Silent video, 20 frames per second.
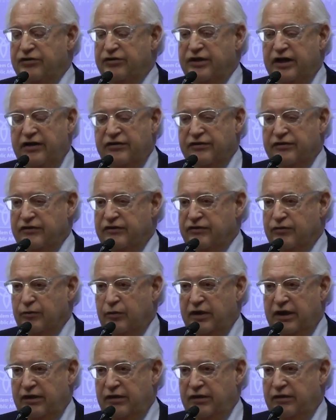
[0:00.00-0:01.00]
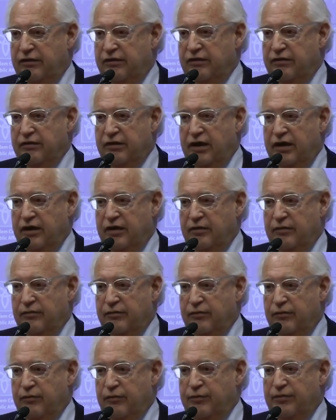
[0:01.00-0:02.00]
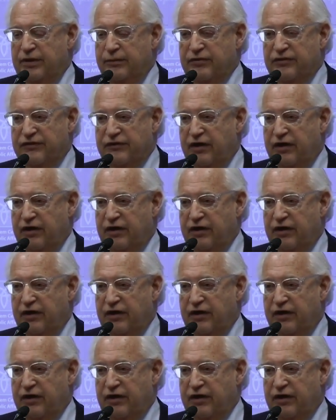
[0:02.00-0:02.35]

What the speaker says: negotiations where